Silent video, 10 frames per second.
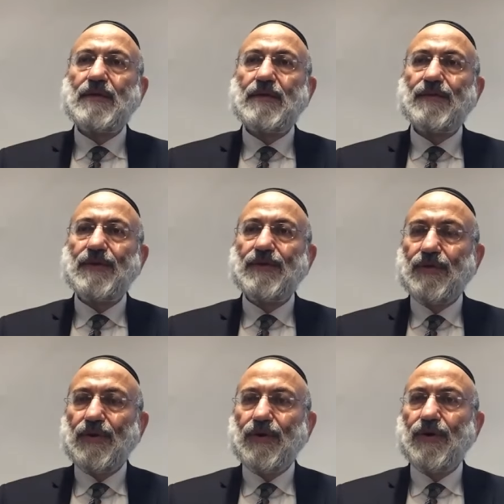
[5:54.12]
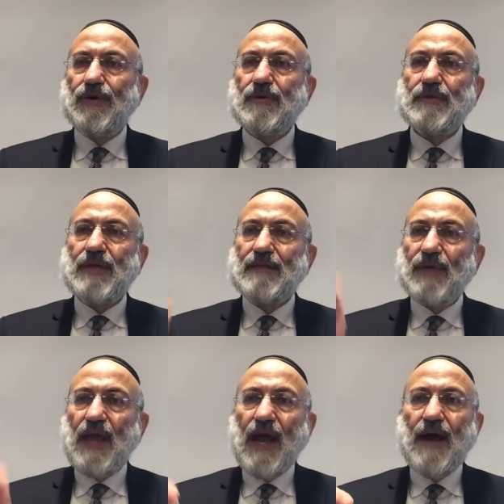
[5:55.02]
even though that
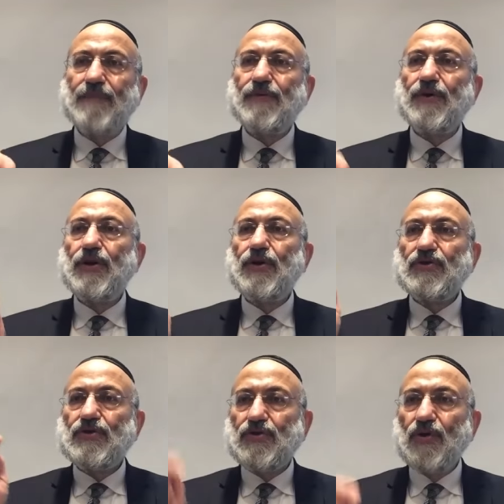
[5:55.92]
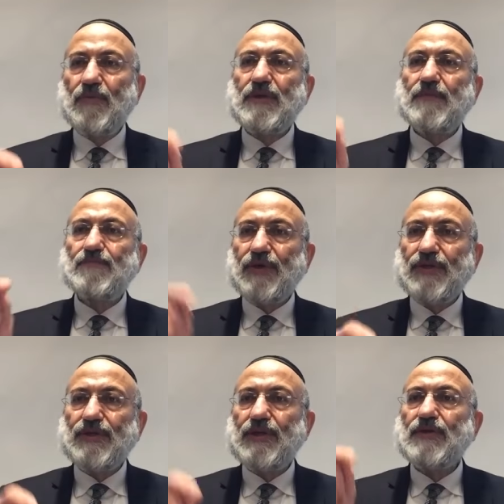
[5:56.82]
we have so many
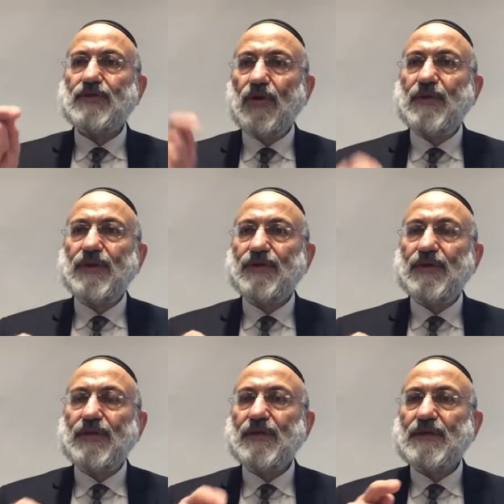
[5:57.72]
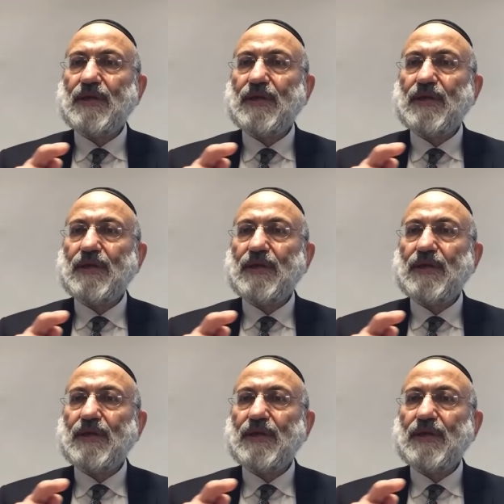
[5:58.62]
pressures, so many things,